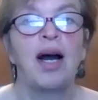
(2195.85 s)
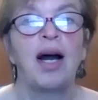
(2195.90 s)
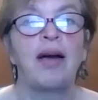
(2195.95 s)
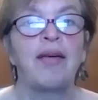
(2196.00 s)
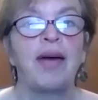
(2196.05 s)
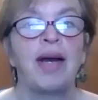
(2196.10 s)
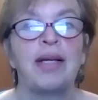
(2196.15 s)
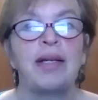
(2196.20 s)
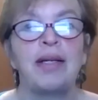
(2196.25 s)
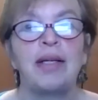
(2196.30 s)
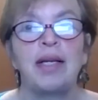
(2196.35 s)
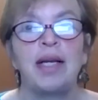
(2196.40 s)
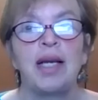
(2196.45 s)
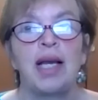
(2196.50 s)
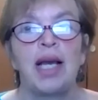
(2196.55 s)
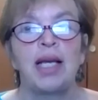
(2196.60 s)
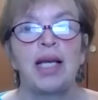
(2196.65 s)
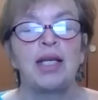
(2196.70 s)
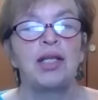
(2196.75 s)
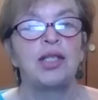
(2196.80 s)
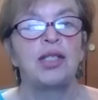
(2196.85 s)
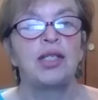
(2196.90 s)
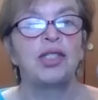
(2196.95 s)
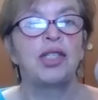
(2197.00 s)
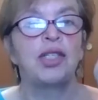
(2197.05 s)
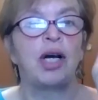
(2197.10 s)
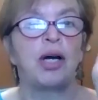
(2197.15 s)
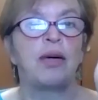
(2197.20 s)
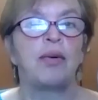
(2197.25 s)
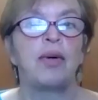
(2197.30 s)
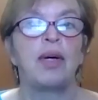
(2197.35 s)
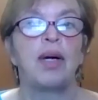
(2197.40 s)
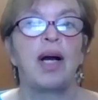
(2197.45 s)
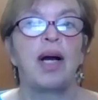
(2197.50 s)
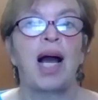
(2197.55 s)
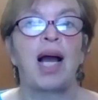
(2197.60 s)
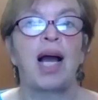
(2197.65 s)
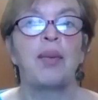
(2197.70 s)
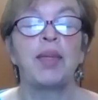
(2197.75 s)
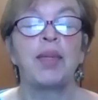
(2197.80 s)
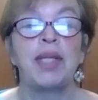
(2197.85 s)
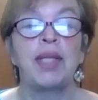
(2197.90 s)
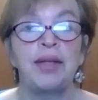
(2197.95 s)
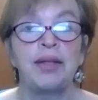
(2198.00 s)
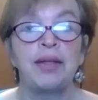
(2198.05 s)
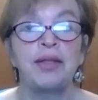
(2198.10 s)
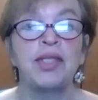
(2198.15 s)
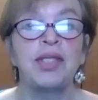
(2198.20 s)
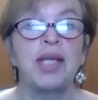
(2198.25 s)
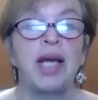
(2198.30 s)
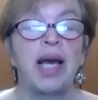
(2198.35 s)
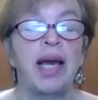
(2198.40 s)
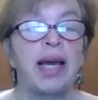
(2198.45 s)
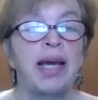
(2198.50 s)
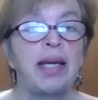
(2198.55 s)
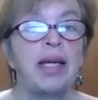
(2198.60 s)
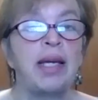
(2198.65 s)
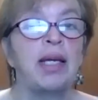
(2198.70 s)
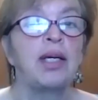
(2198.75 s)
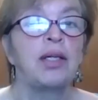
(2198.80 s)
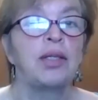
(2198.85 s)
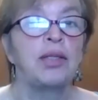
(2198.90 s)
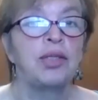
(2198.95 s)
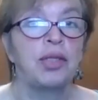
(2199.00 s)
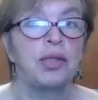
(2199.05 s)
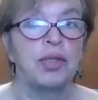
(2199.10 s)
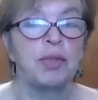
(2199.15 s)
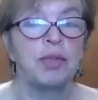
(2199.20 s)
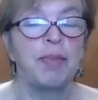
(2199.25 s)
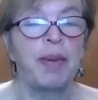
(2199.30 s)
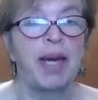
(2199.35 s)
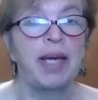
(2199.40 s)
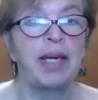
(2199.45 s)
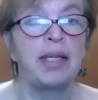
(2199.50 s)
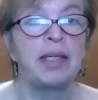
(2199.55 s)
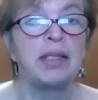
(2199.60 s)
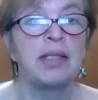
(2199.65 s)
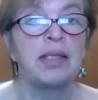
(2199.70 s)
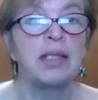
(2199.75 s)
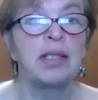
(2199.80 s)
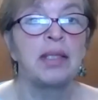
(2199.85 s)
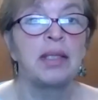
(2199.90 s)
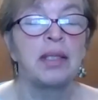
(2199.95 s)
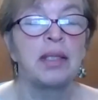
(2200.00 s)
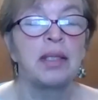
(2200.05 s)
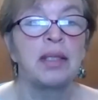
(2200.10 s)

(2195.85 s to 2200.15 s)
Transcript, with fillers: All right. So I will either say two spades,